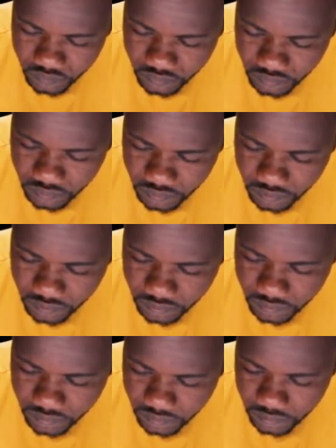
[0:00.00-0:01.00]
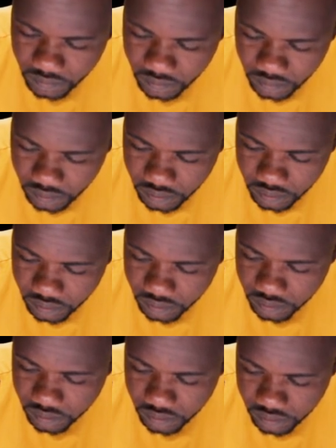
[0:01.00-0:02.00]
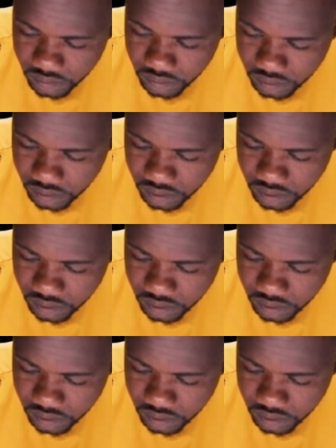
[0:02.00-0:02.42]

(no one is talking)